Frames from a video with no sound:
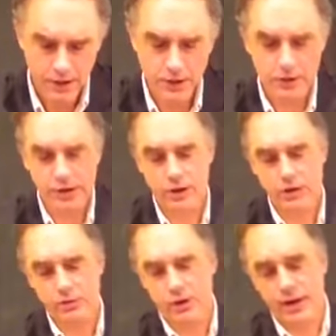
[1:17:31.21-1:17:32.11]
so
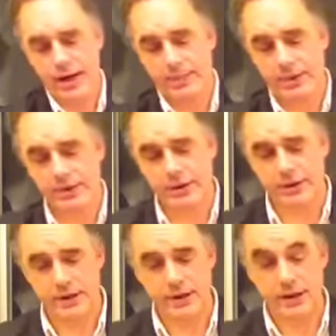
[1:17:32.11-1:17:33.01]
here, what happens
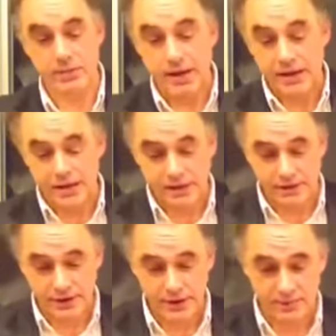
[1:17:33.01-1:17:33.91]
is that in the midst
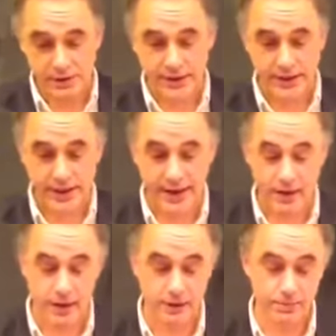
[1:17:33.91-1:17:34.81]
of this complete
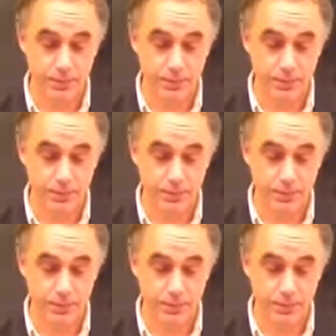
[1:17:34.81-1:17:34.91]
chaos,